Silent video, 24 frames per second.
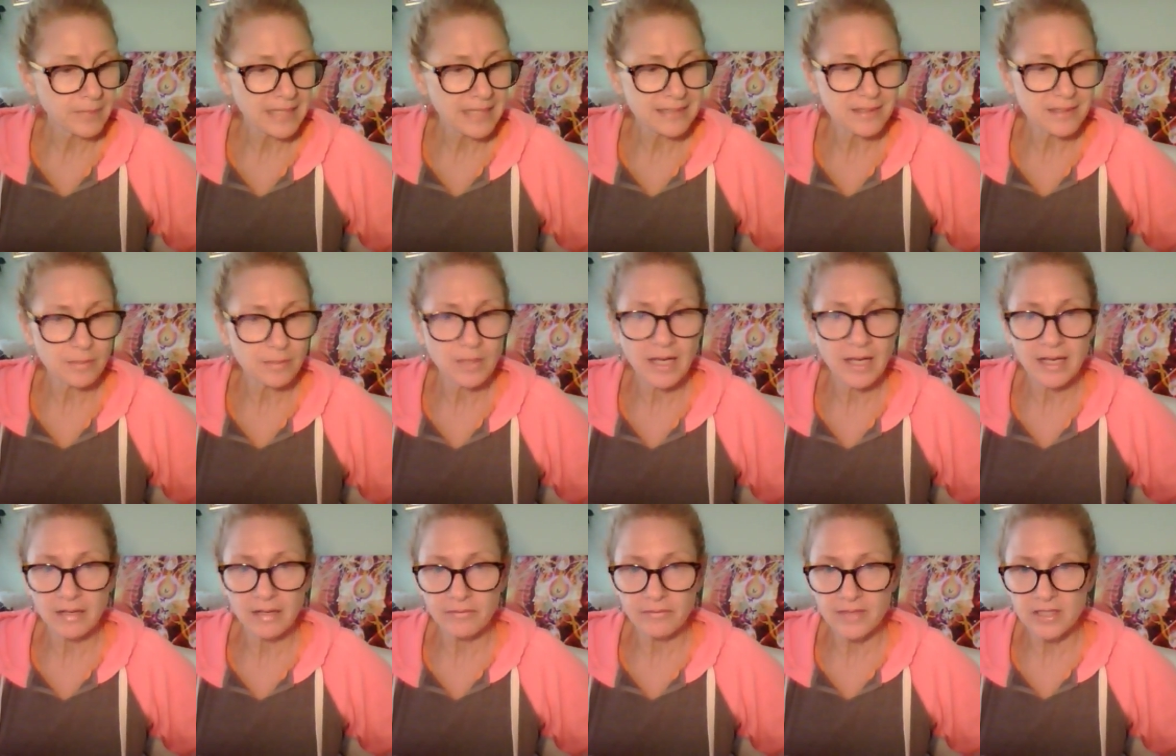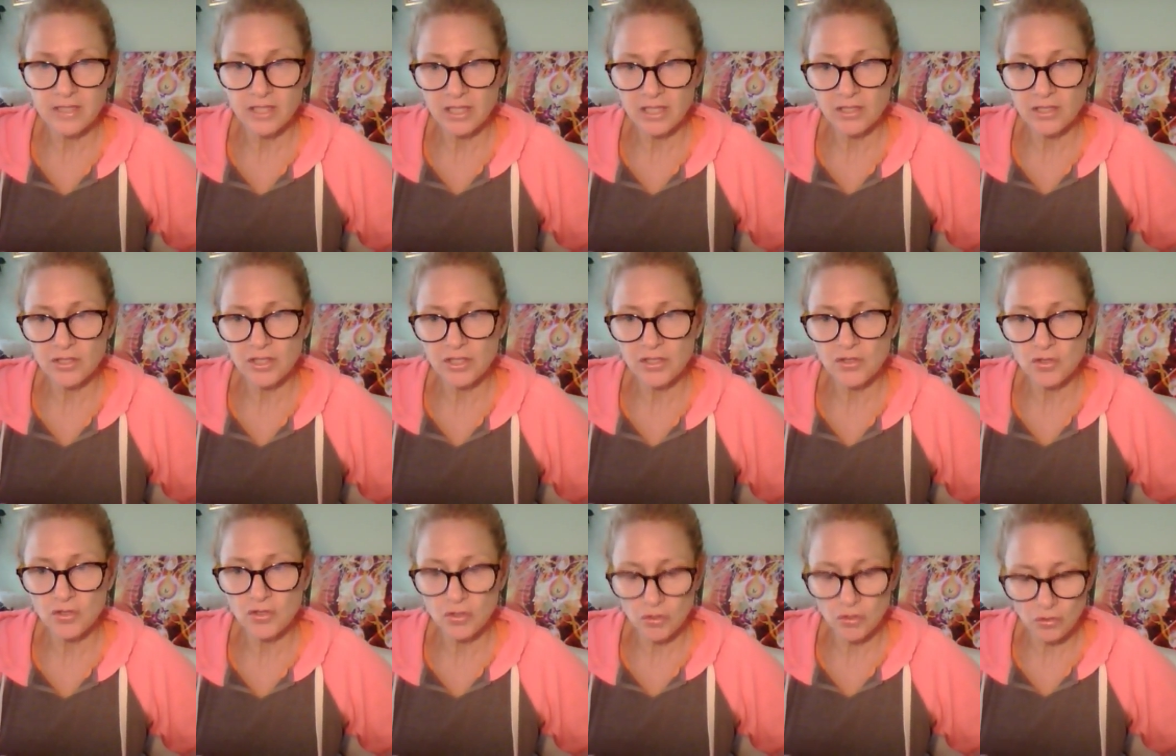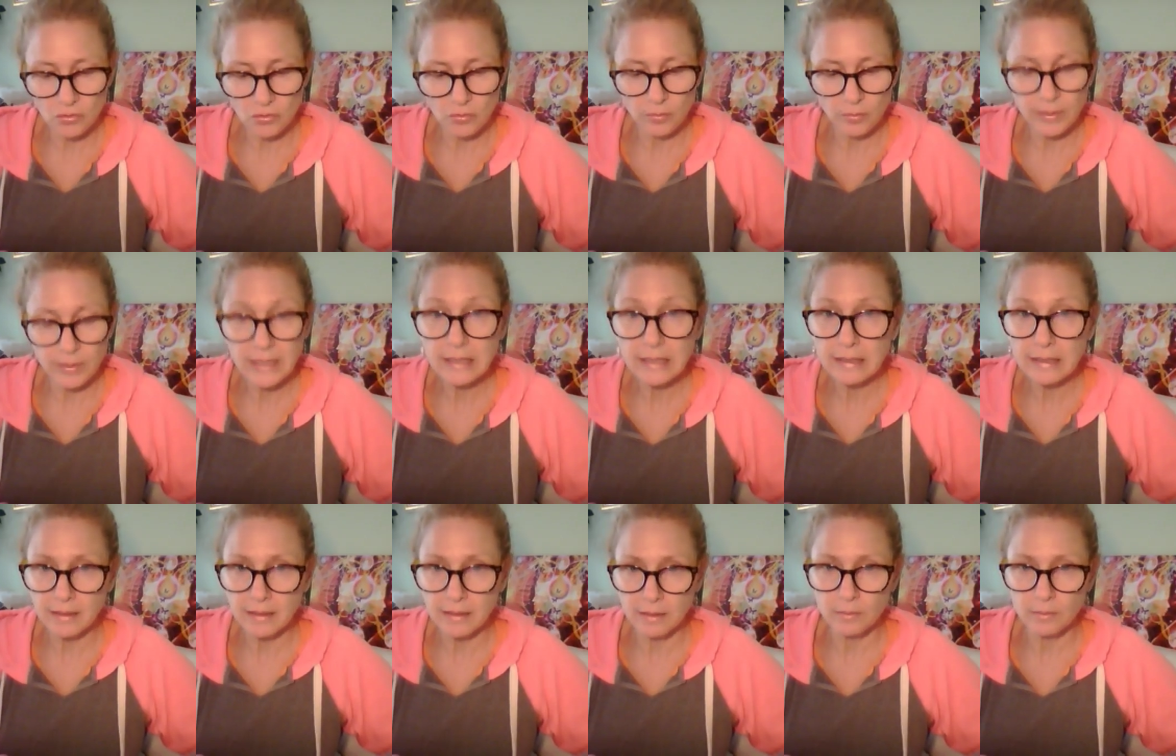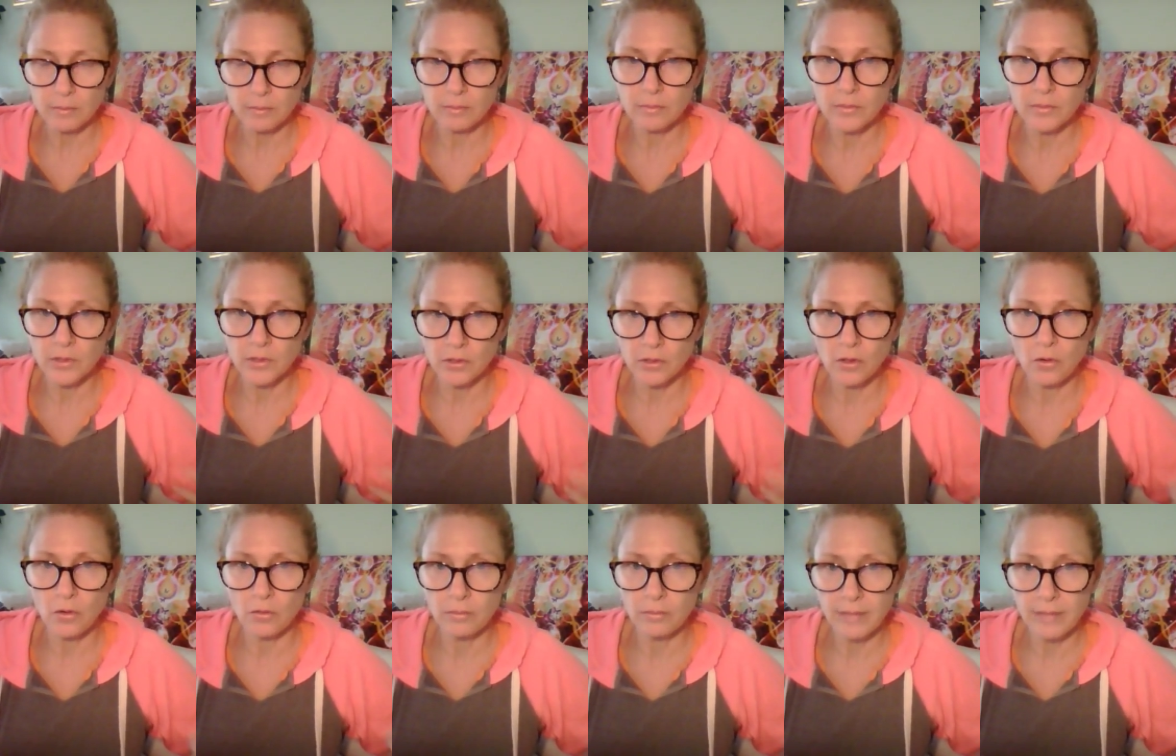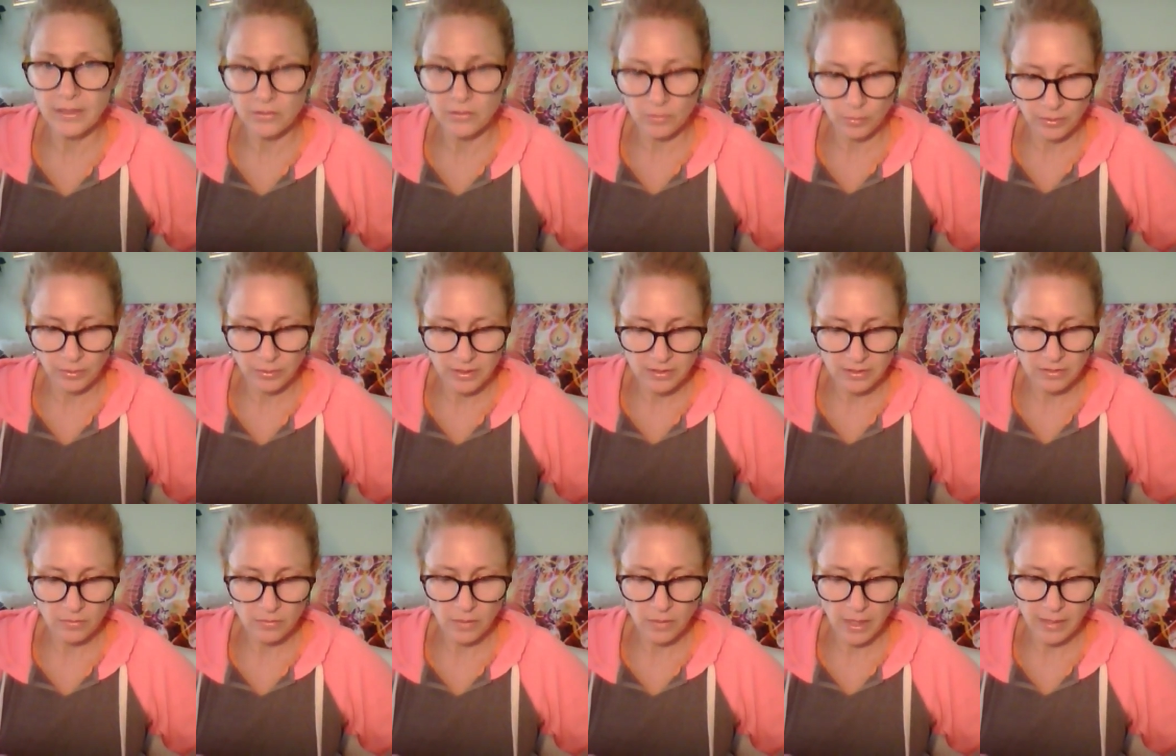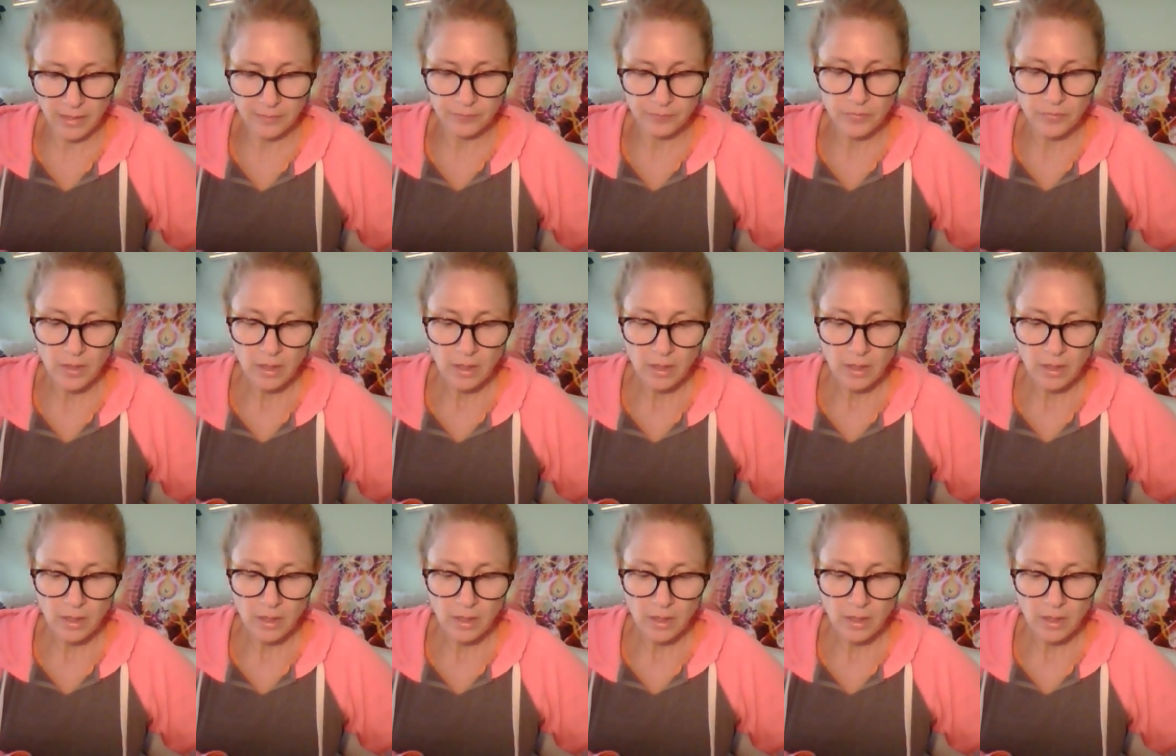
as some kind of addiction to being in your own mental prison, right?